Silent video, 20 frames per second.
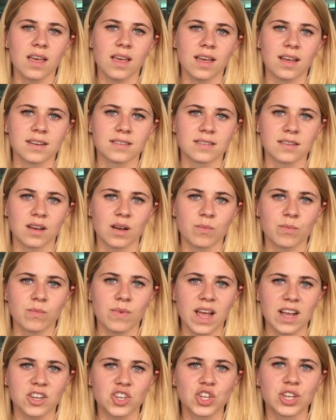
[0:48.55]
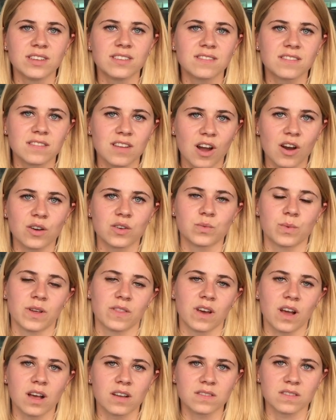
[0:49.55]
and um, actually start where
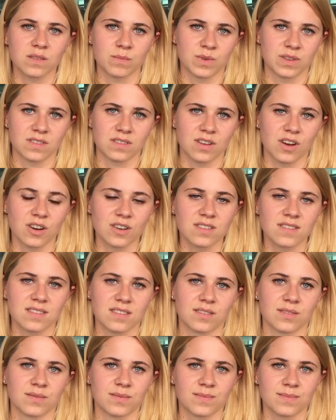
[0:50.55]
the customer starts.